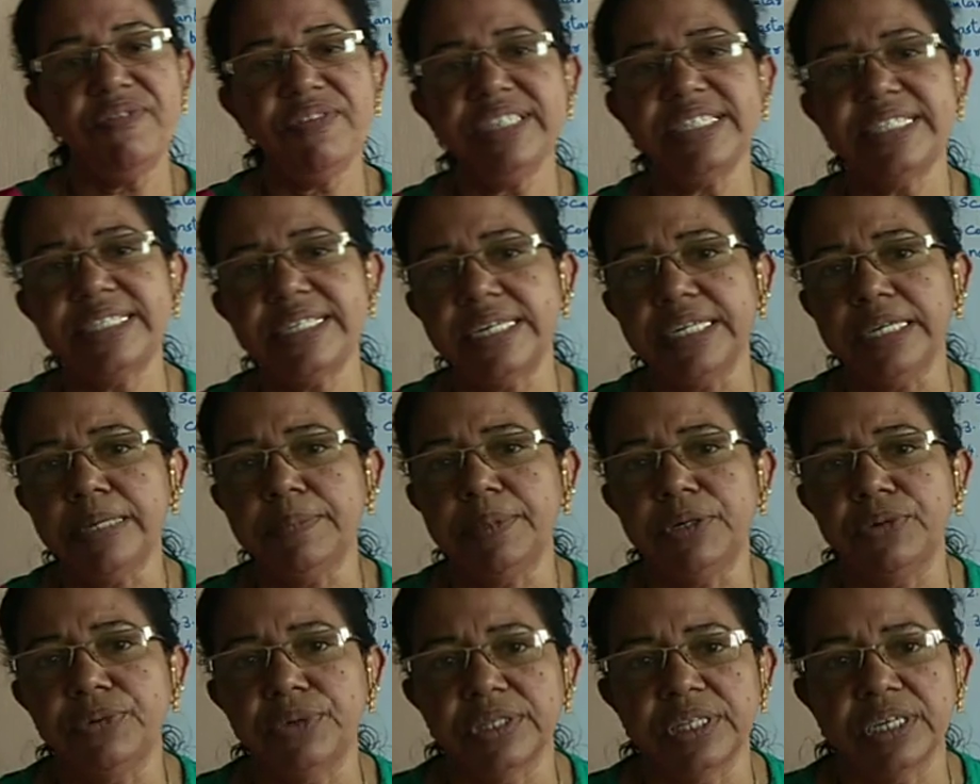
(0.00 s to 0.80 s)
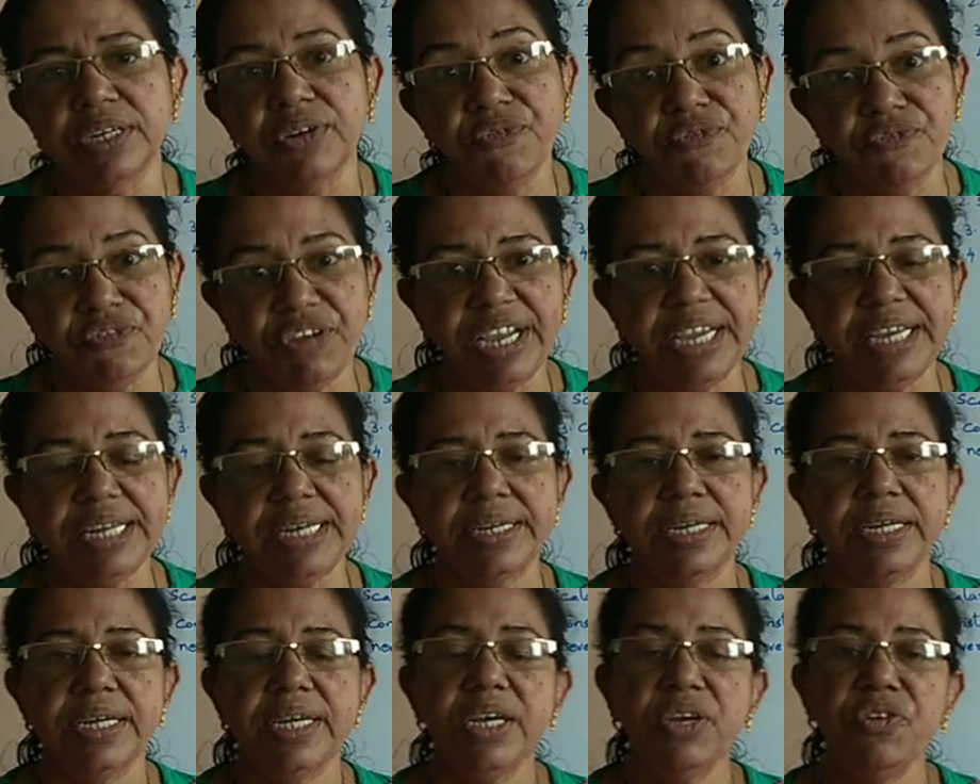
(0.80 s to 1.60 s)
we study about the weight,
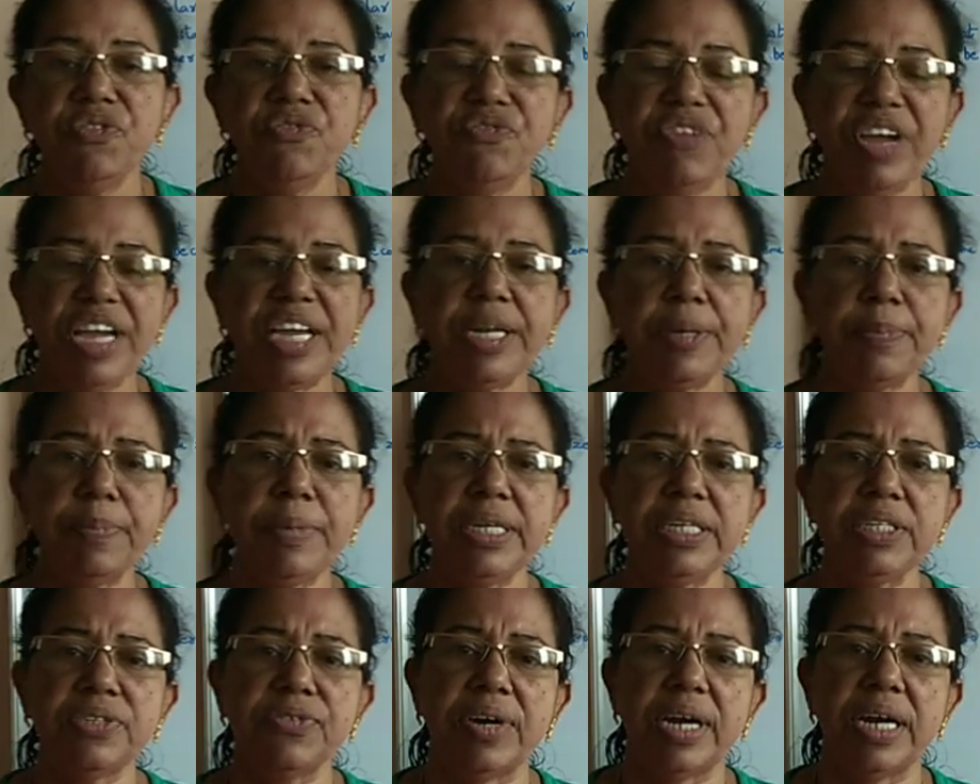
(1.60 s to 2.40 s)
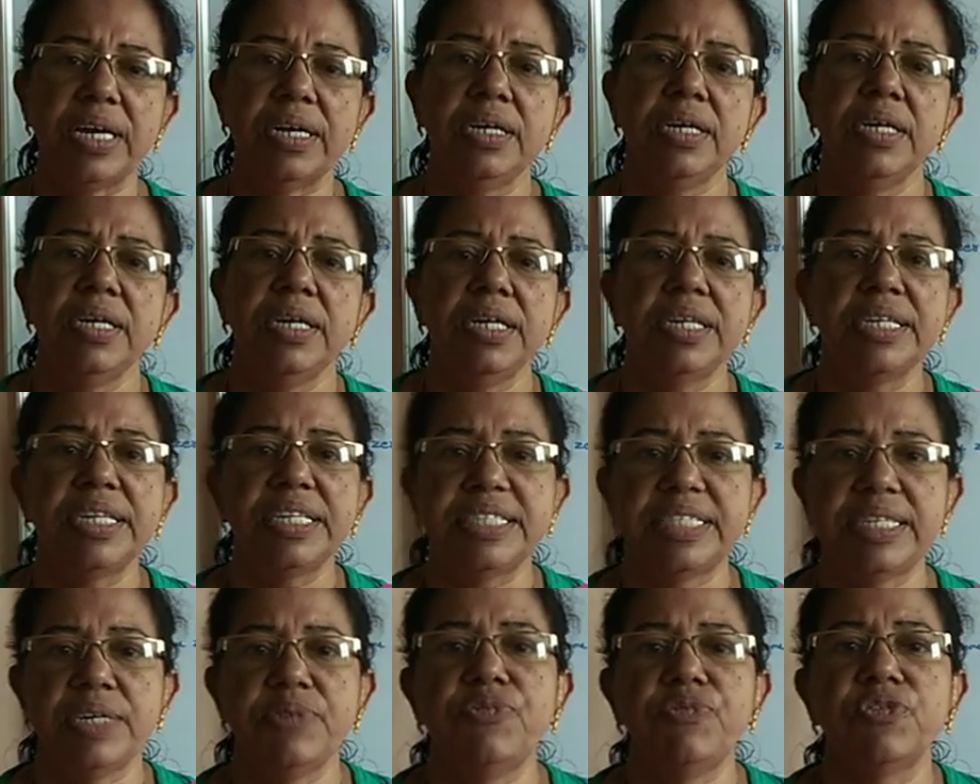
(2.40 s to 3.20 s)
weight means what? It
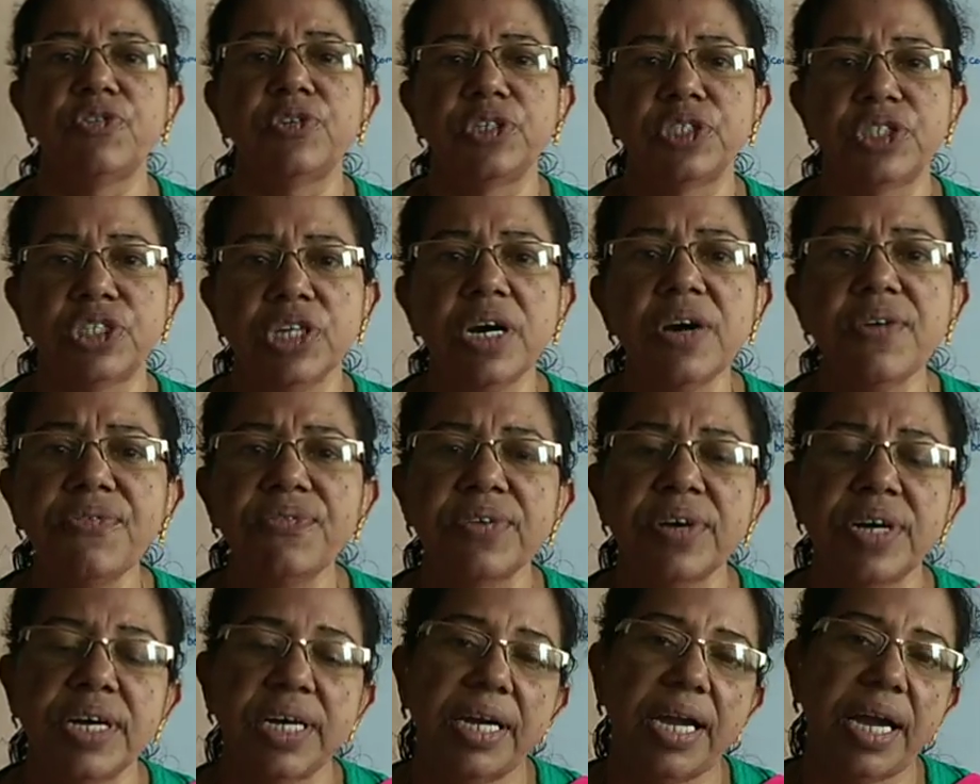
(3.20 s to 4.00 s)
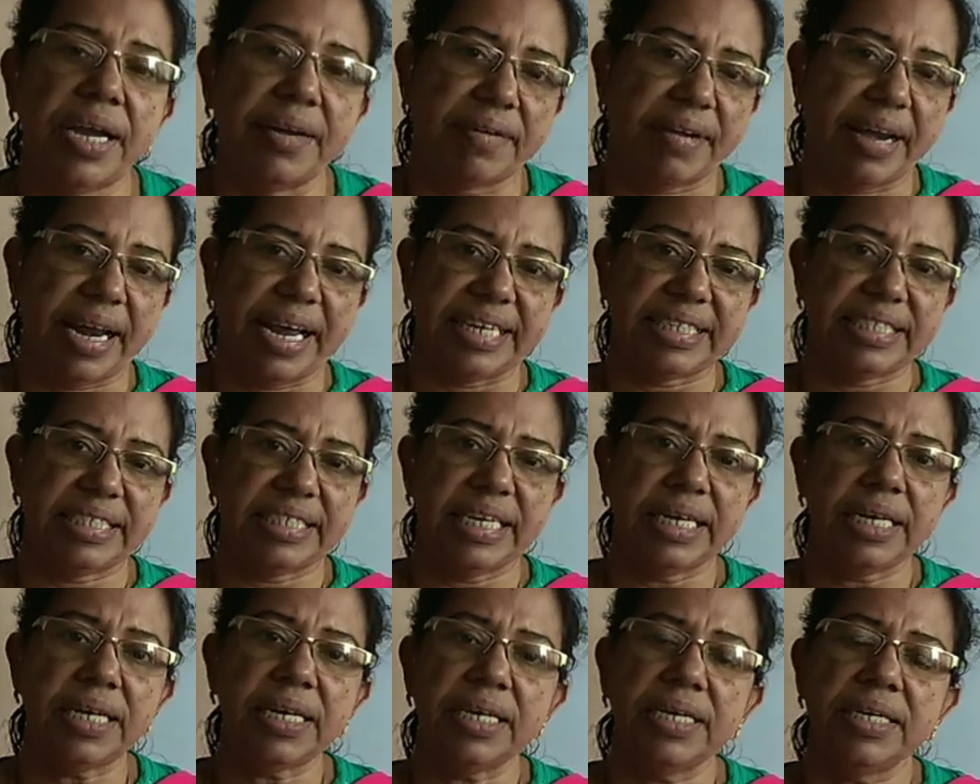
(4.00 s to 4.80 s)
is a force of
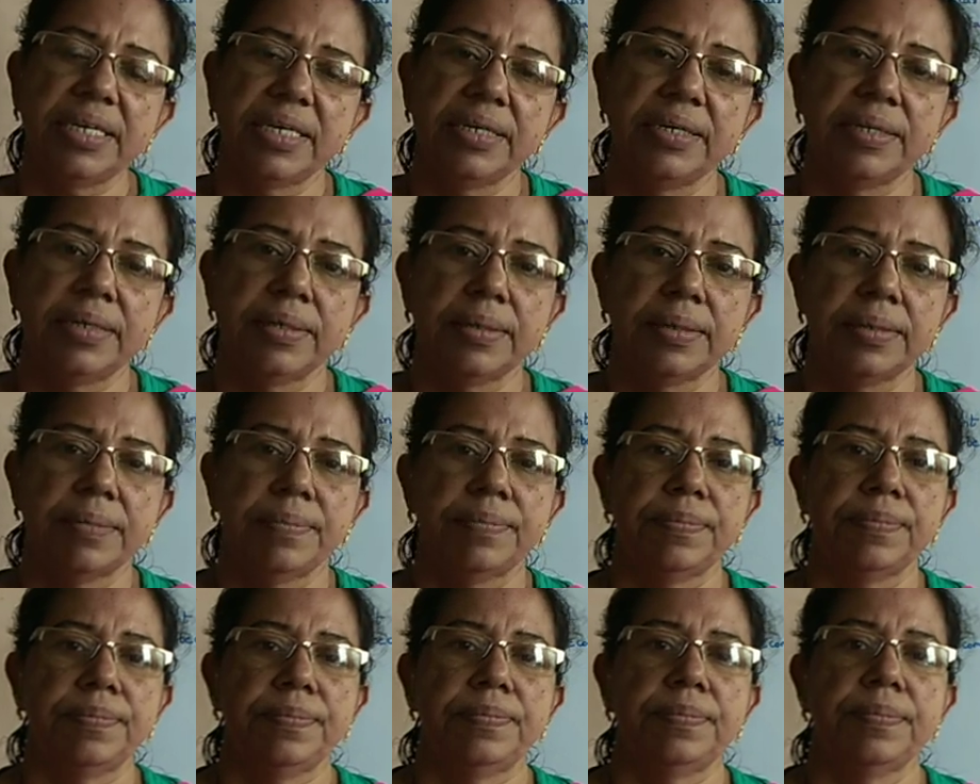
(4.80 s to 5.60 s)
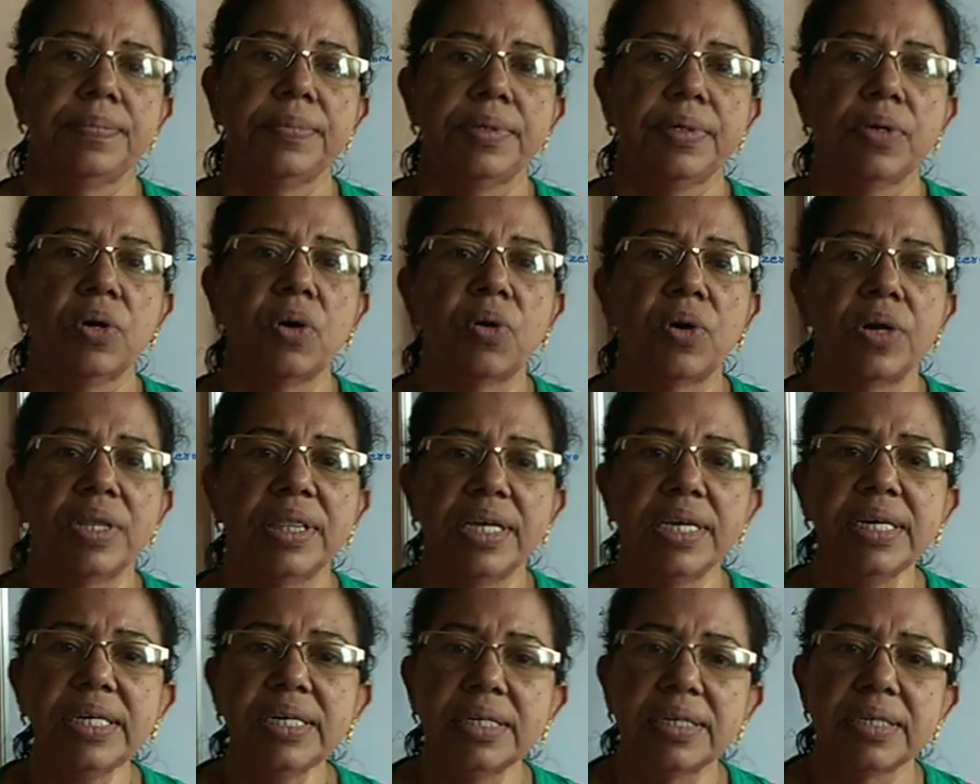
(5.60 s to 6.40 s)
attraction on
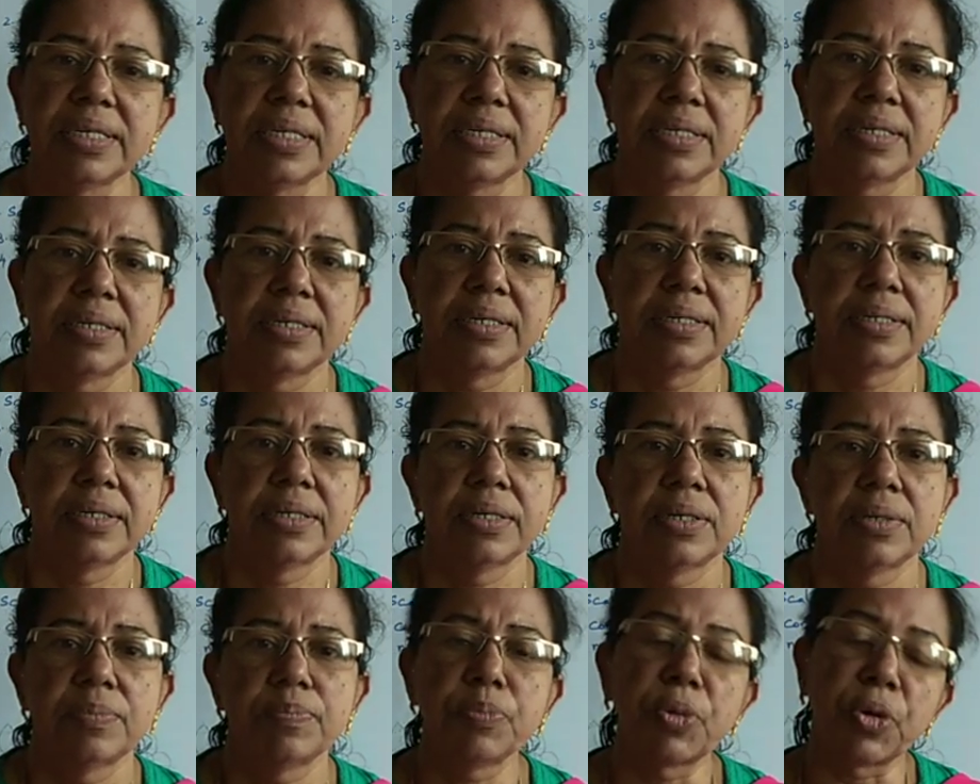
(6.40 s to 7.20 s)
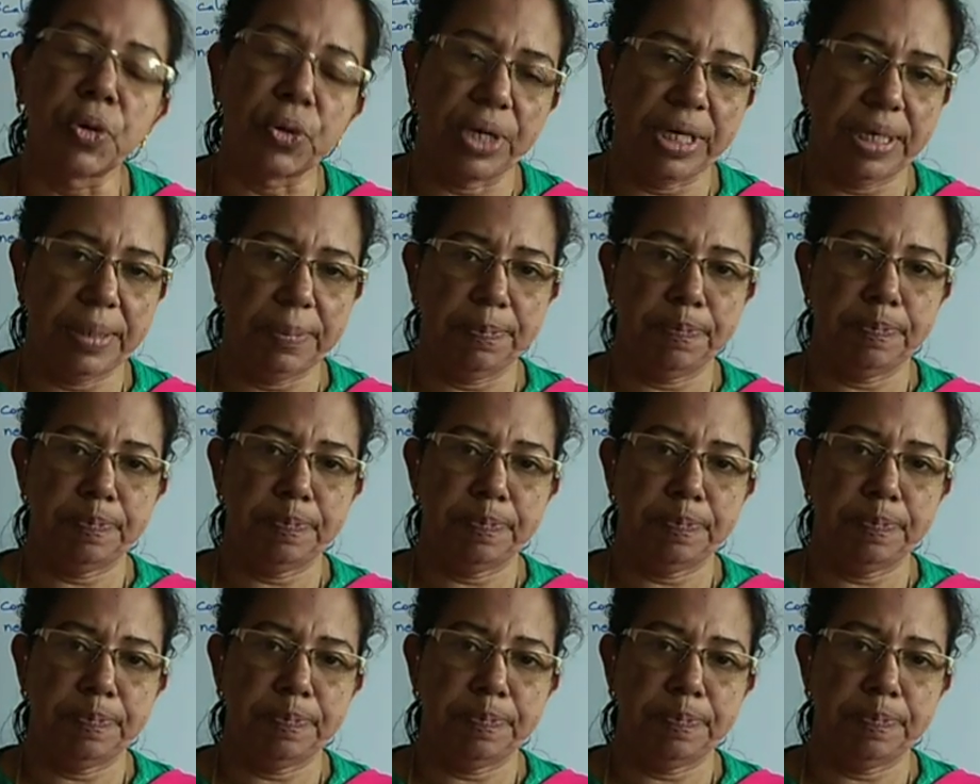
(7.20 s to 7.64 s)
the body.